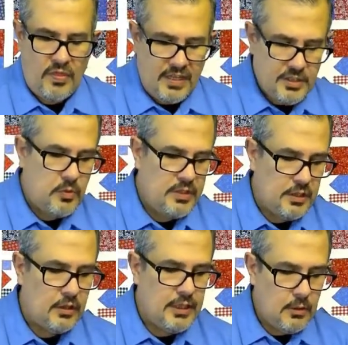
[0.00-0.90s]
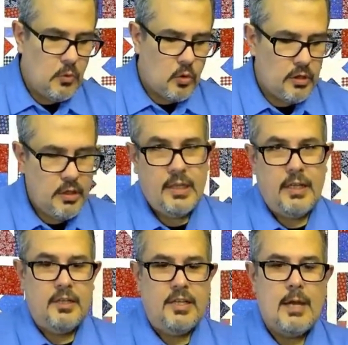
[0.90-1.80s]
this one is a little more
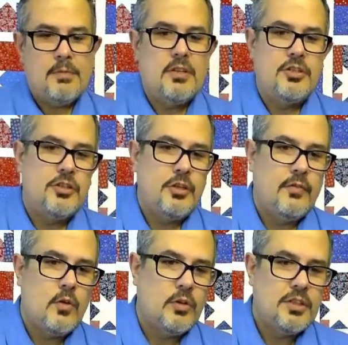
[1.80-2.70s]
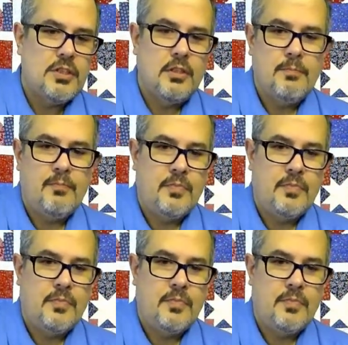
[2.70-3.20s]
in depth because you're, of course,